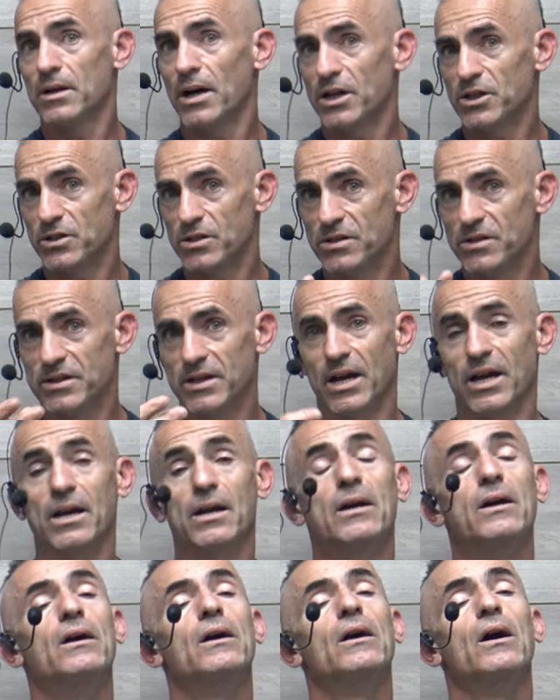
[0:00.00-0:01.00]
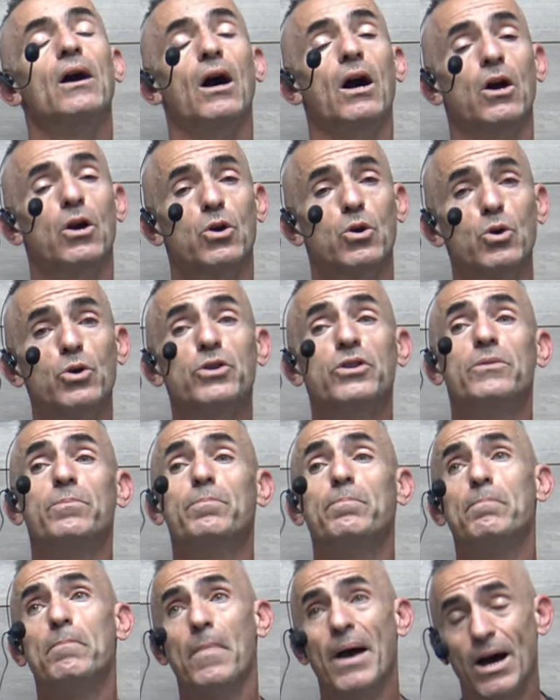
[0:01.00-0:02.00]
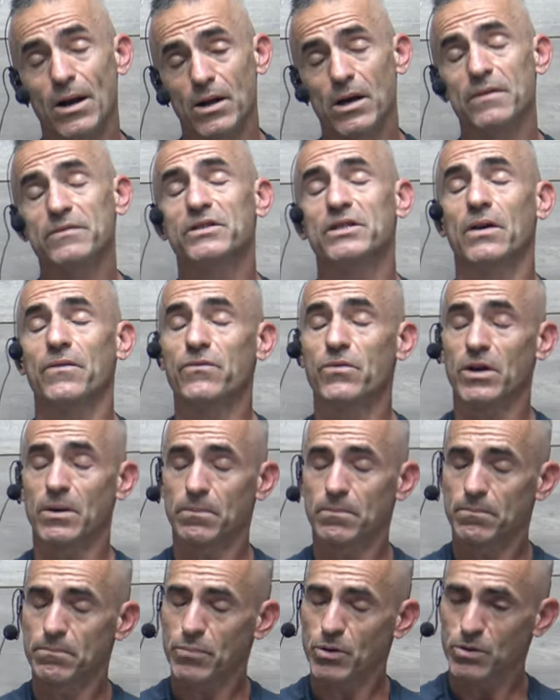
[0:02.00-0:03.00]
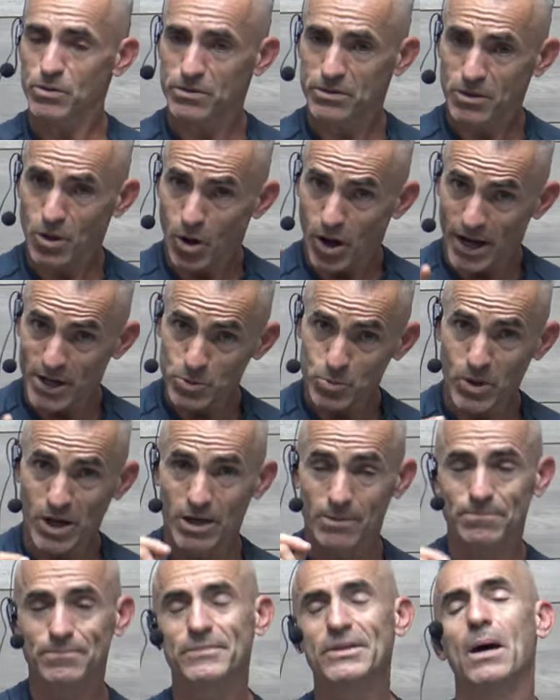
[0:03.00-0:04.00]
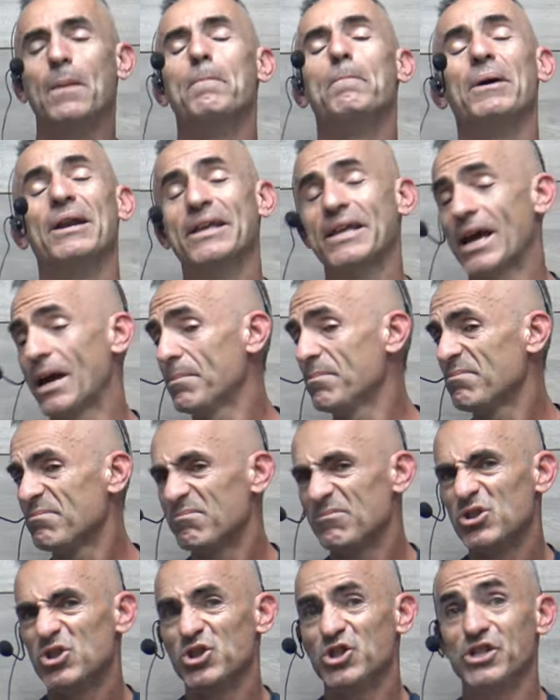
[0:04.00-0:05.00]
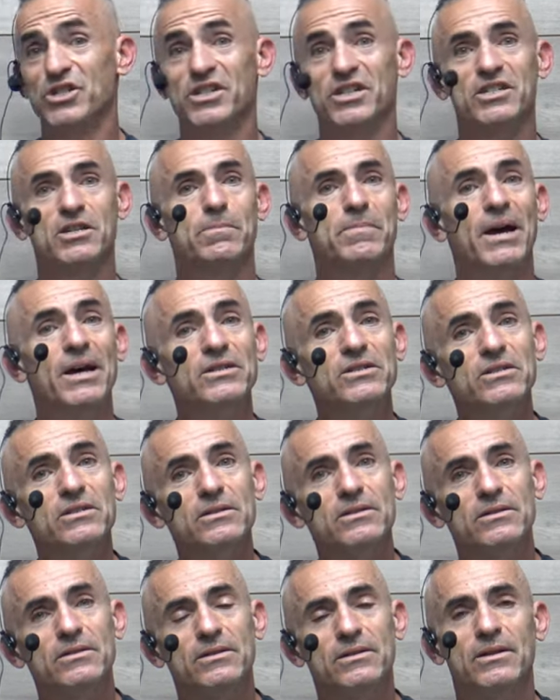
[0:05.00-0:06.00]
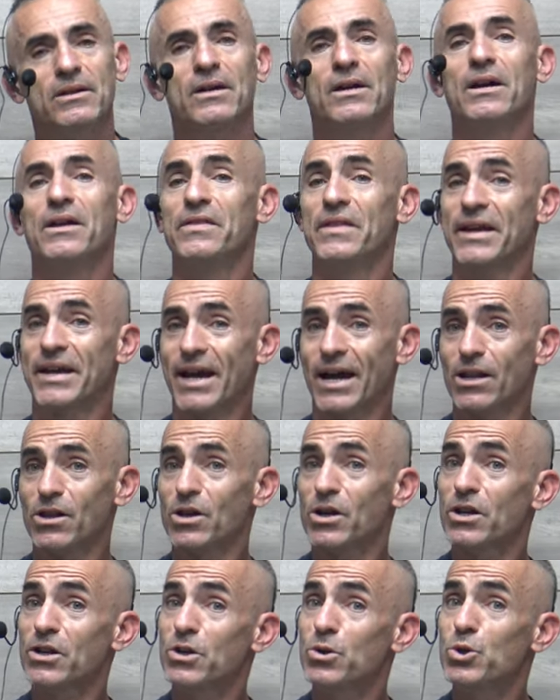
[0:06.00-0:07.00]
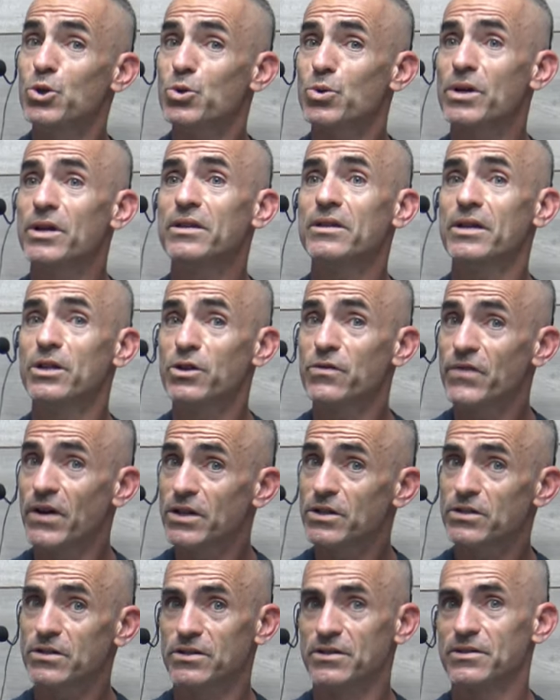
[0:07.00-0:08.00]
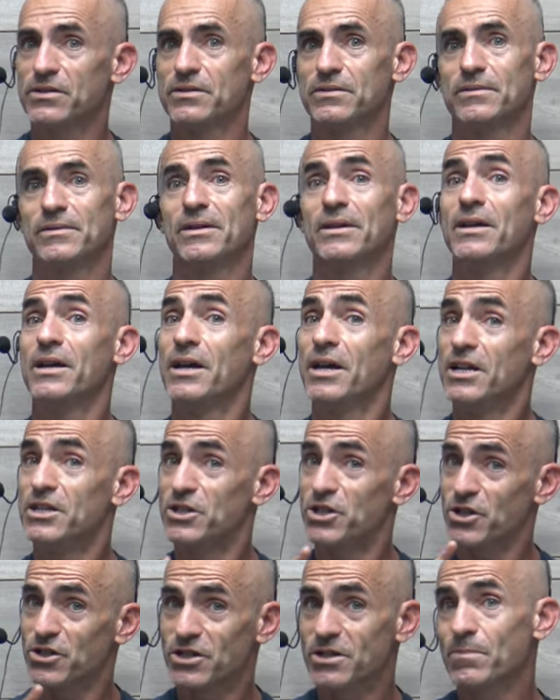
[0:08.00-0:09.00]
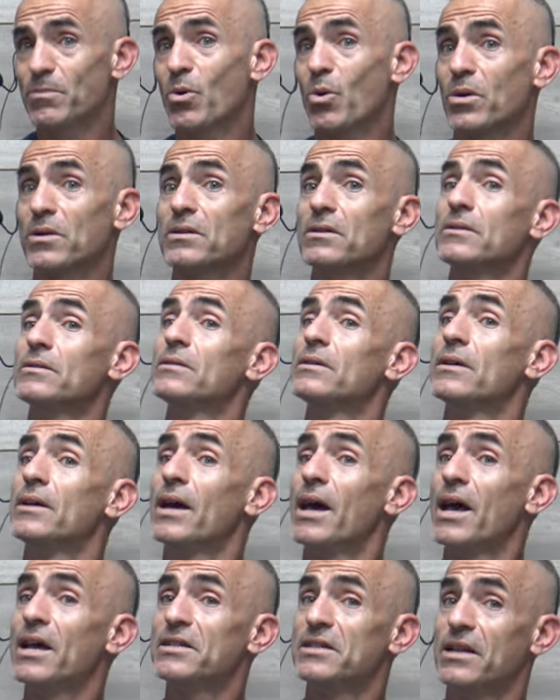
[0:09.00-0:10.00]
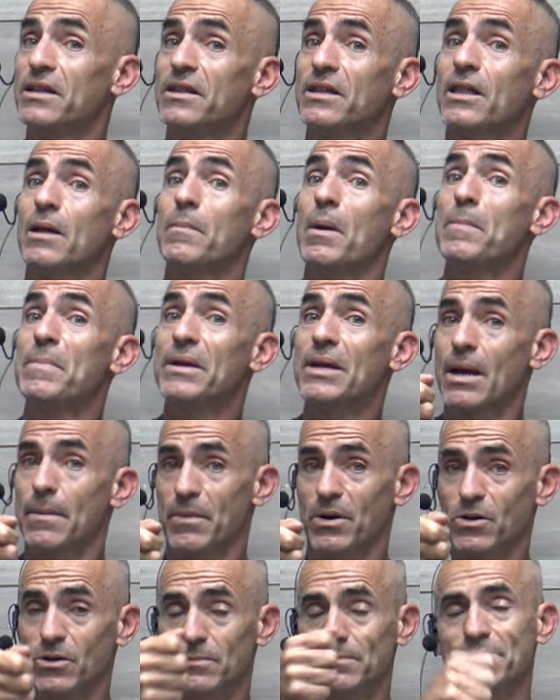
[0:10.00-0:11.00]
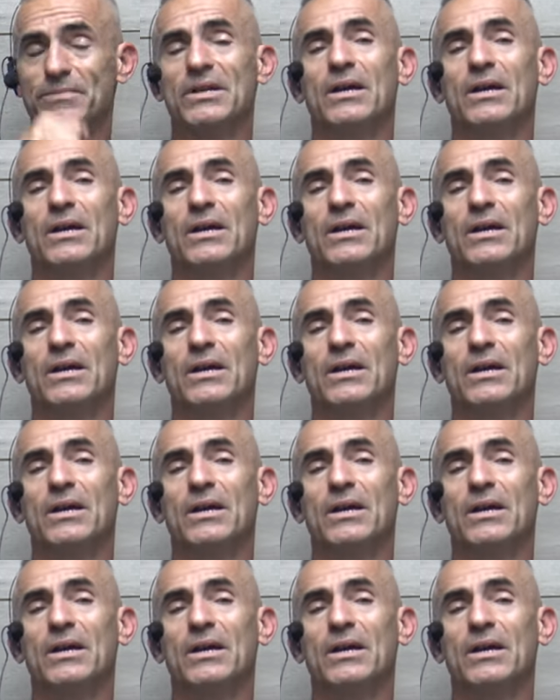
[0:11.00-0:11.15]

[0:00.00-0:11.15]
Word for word: I should say, a good amount of suffering as well. But again, she says the best. They got to look at nutrient interventions. It's just as important as anything that may be chemical.